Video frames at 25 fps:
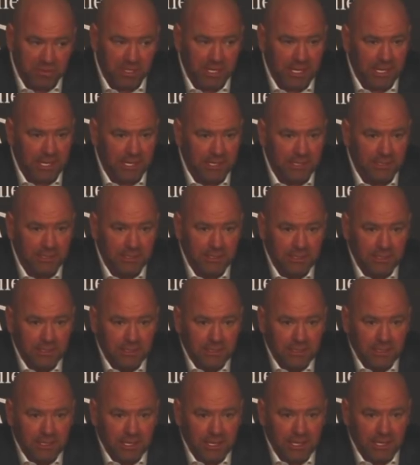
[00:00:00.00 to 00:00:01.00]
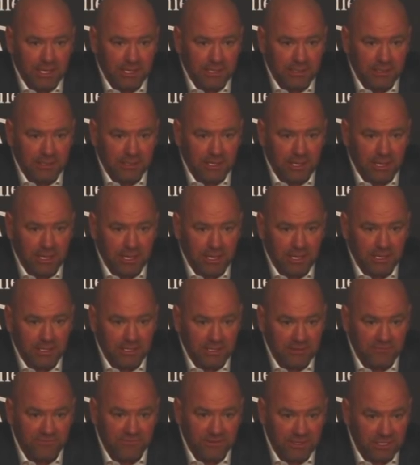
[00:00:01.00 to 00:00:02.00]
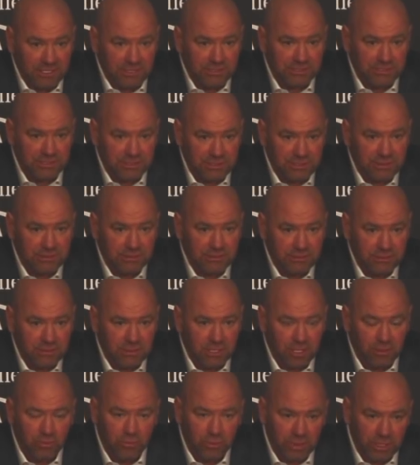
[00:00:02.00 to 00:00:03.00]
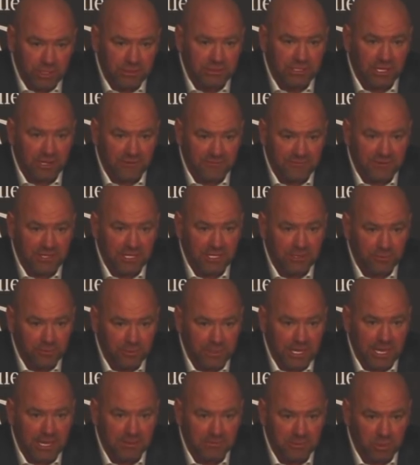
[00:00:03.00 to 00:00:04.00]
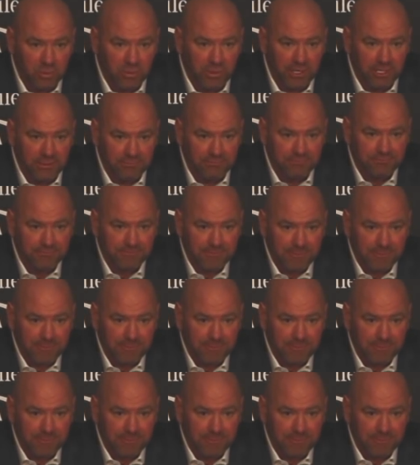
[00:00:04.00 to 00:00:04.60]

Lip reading: plan, and he finished a real tough kid who came to win.